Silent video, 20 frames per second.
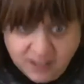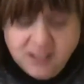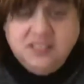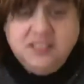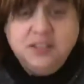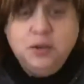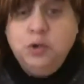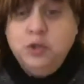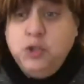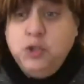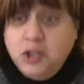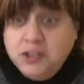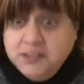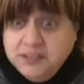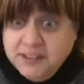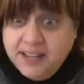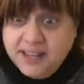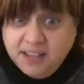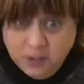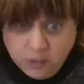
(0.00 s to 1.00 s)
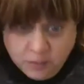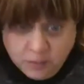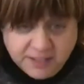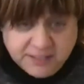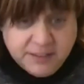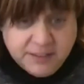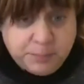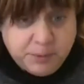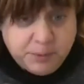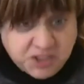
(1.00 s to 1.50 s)
so it looks like you
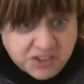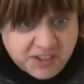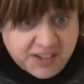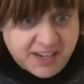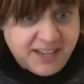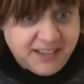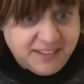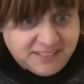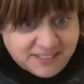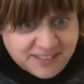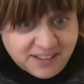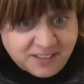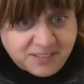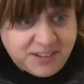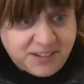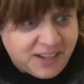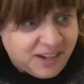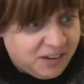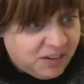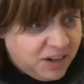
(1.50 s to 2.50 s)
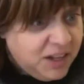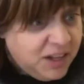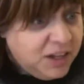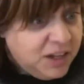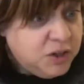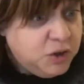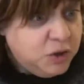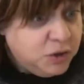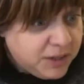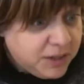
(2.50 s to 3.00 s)
guys can put your hands down now.
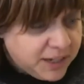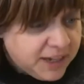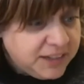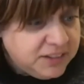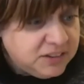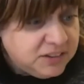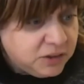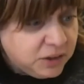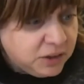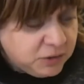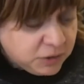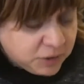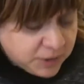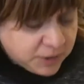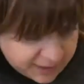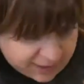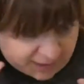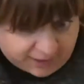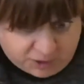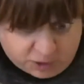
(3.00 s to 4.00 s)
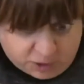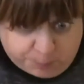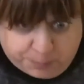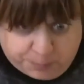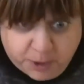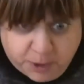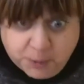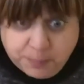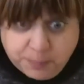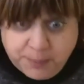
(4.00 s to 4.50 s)
You guys, eh, you're
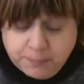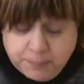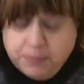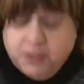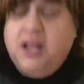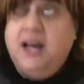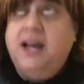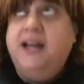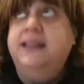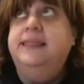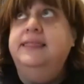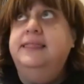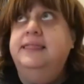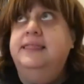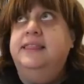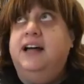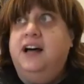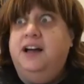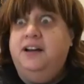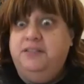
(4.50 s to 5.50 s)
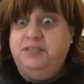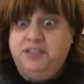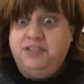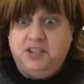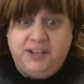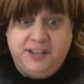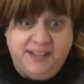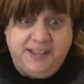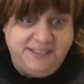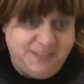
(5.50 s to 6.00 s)
book people. I love
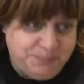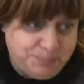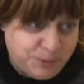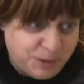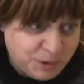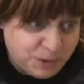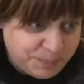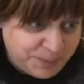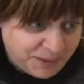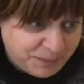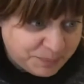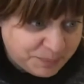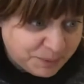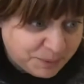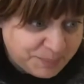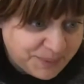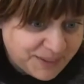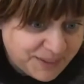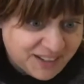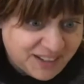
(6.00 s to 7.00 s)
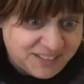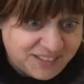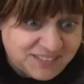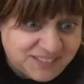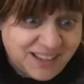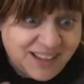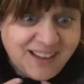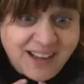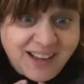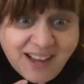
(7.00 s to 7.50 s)
talking to book people because
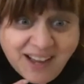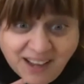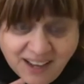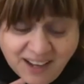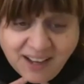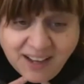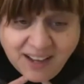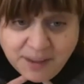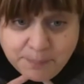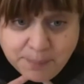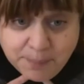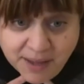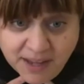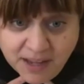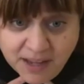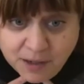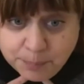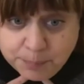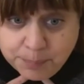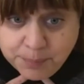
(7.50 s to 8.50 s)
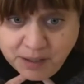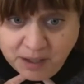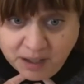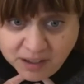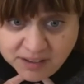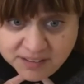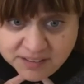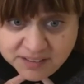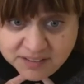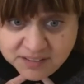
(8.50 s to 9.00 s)
I make
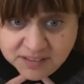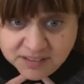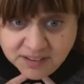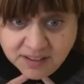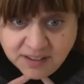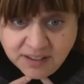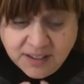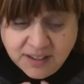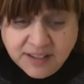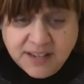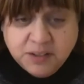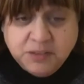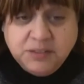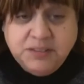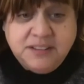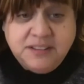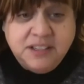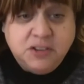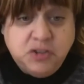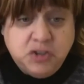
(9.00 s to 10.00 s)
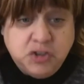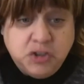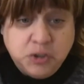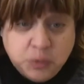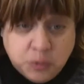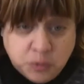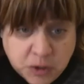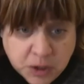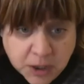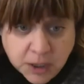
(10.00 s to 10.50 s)
books. Now, since
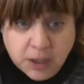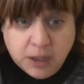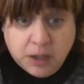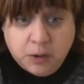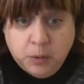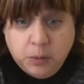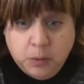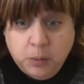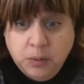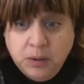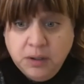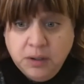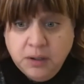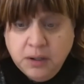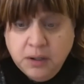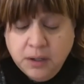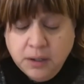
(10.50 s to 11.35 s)
you know